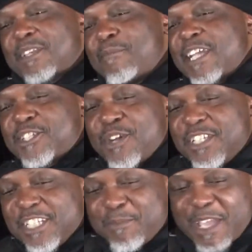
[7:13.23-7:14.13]
Basically, do I
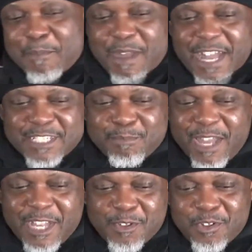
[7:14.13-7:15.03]
judge a man by his
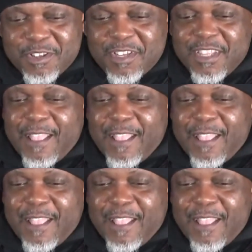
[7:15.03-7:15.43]
bike or?